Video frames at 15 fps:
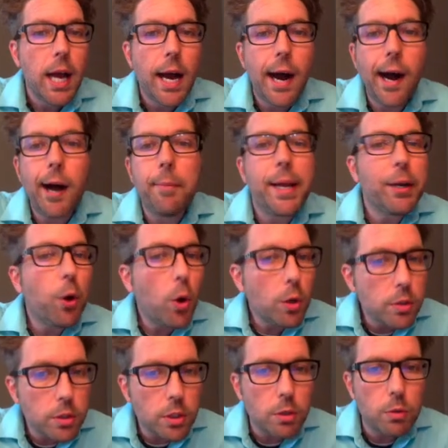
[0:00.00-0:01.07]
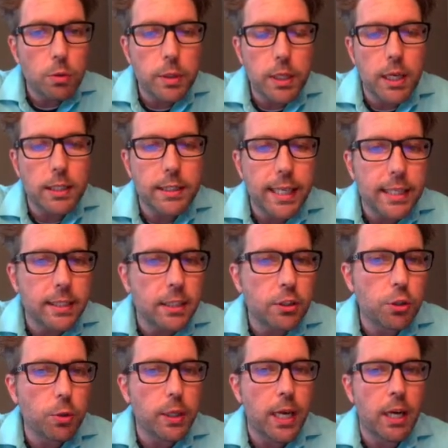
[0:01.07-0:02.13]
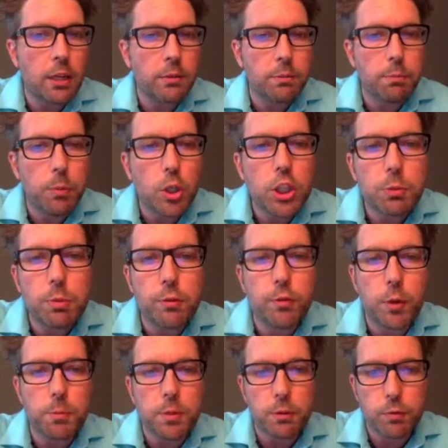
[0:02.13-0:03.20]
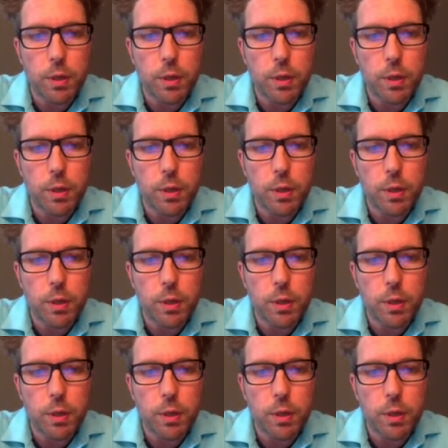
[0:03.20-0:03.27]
And also takes into account multiple forms of